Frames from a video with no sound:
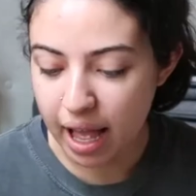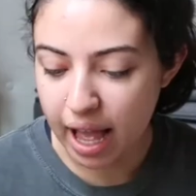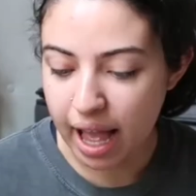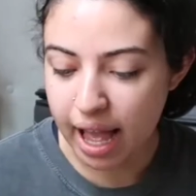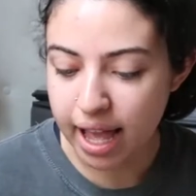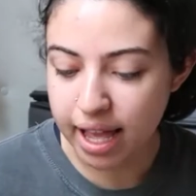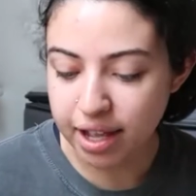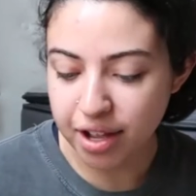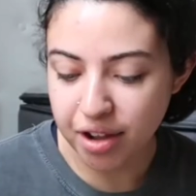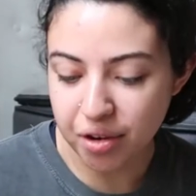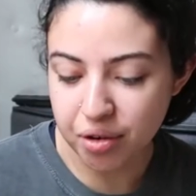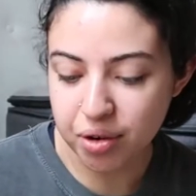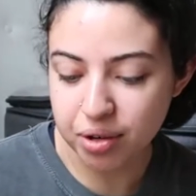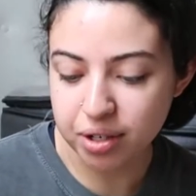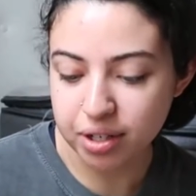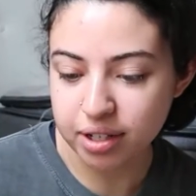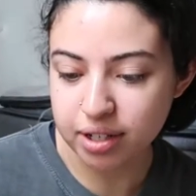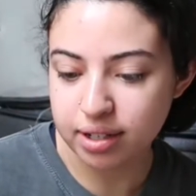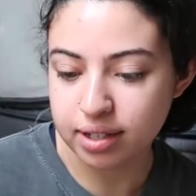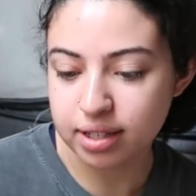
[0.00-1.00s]
I
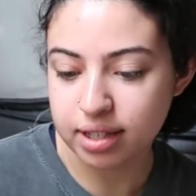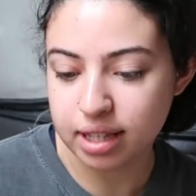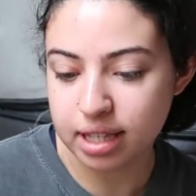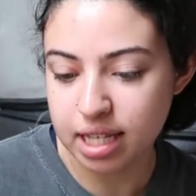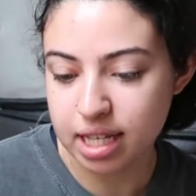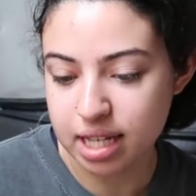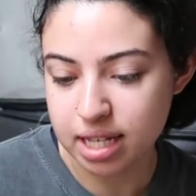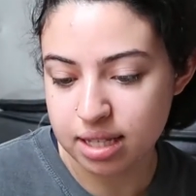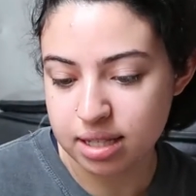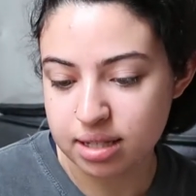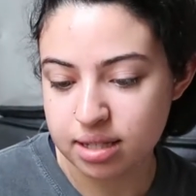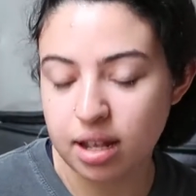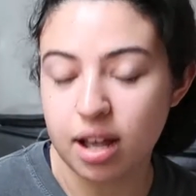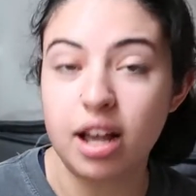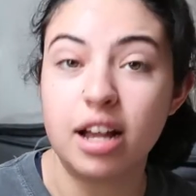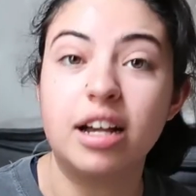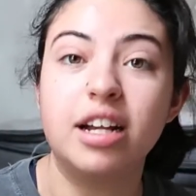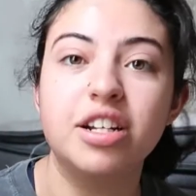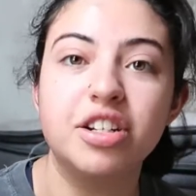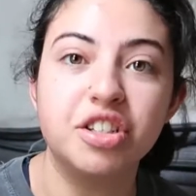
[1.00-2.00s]
ordered this
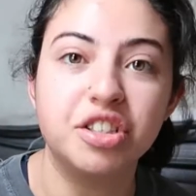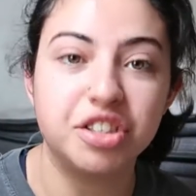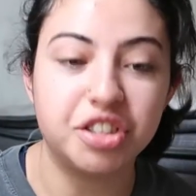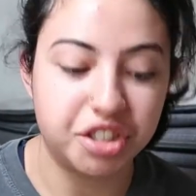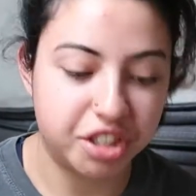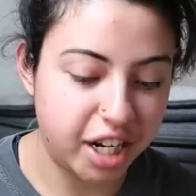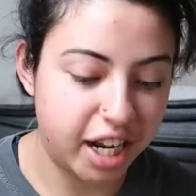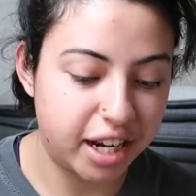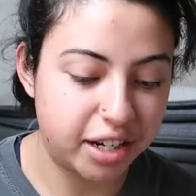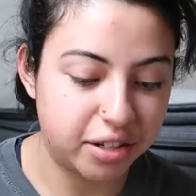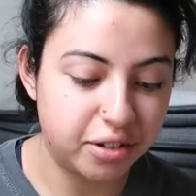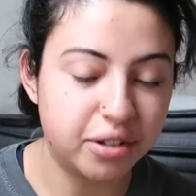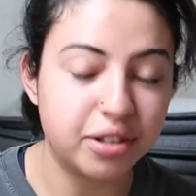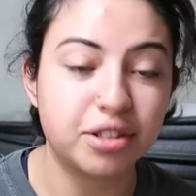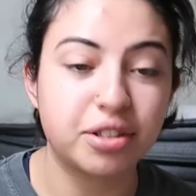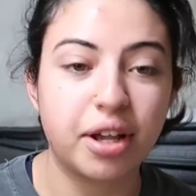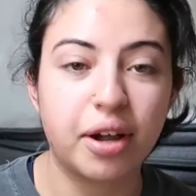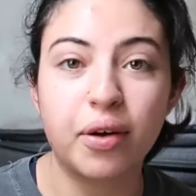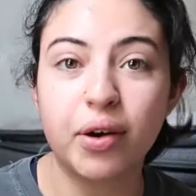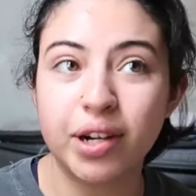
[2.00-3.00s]
January,
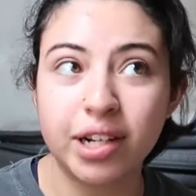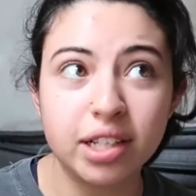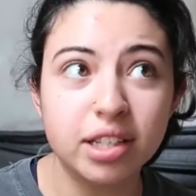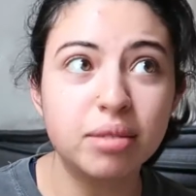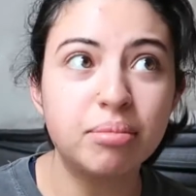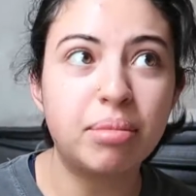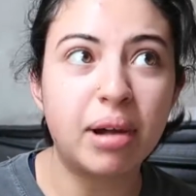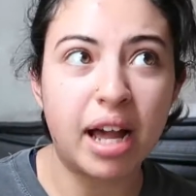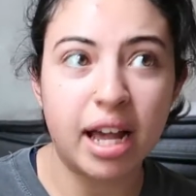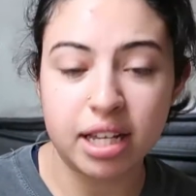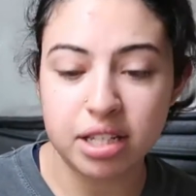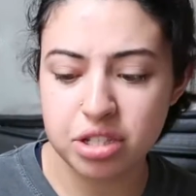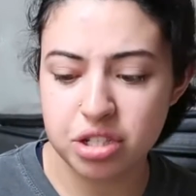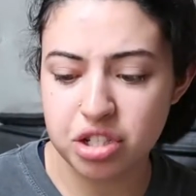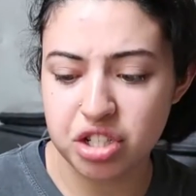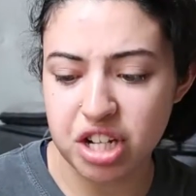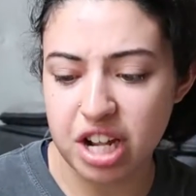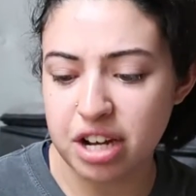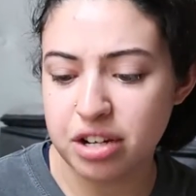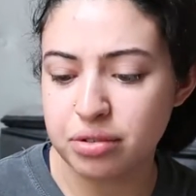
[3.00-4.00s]
so I ordered the
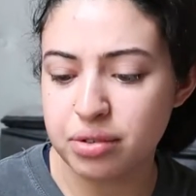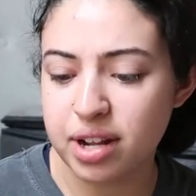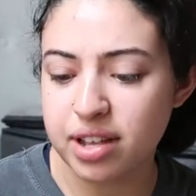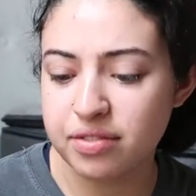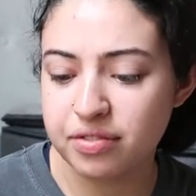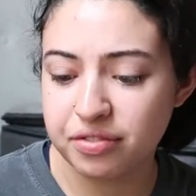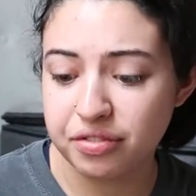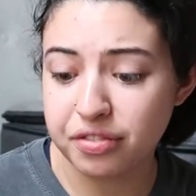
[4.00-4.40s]
box January